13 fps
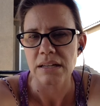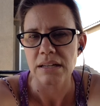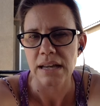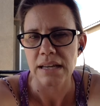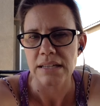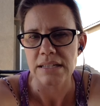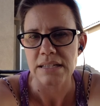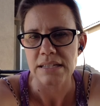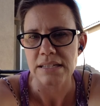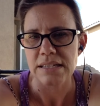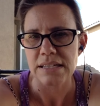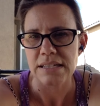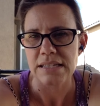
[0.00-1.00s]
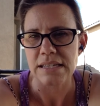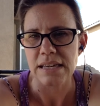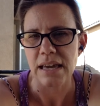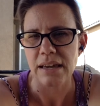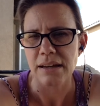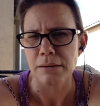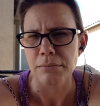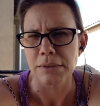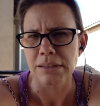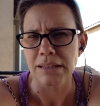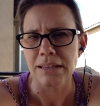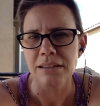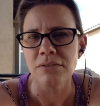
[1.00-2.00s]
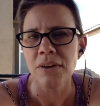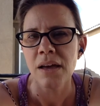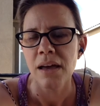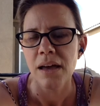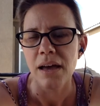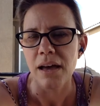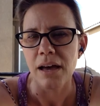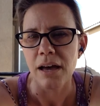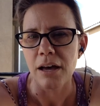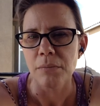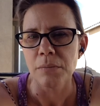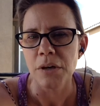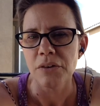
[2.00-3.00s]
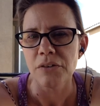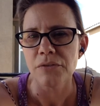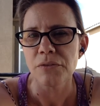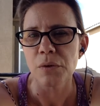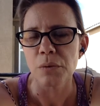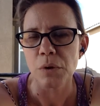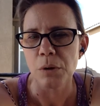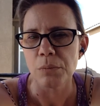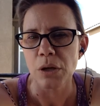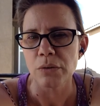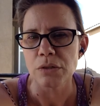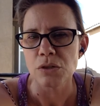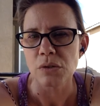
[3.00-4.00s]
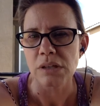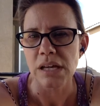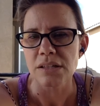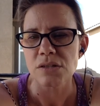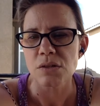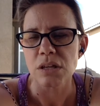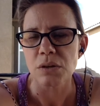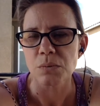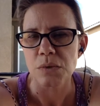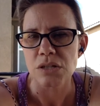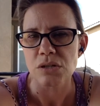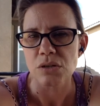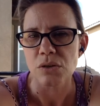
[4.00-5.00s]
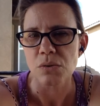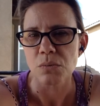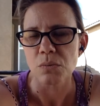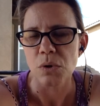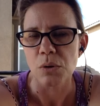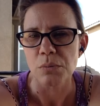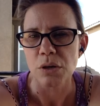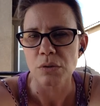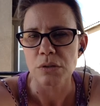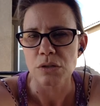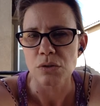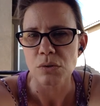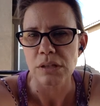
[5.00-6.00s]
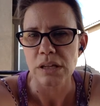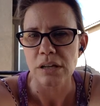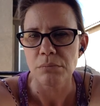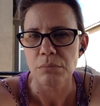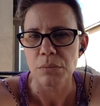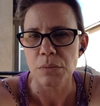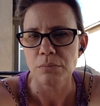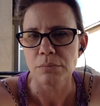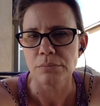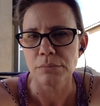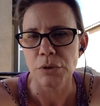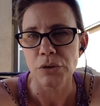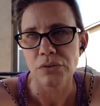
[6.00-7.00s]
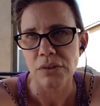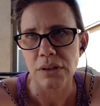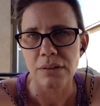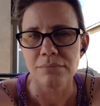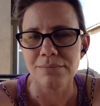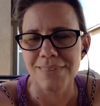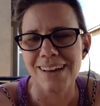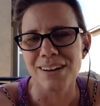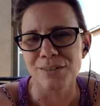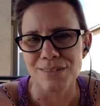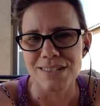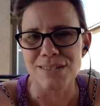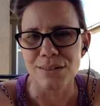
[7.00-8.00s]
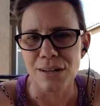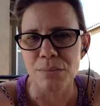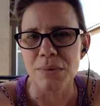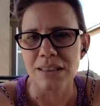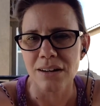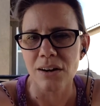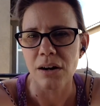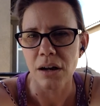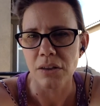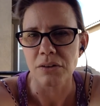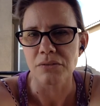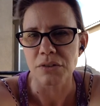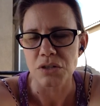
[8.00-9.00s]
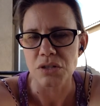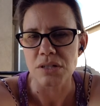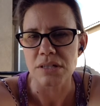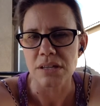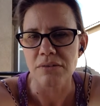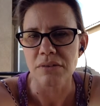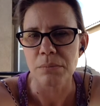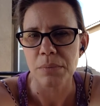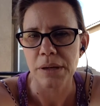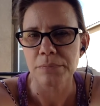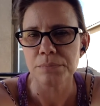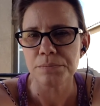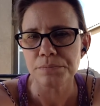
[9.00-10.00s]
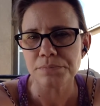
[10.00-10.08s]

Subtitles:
in 1968, I believe, for Romeo and Juliet. So the original Romeo and Juliet movie, not original, I mean there are other versions of it, but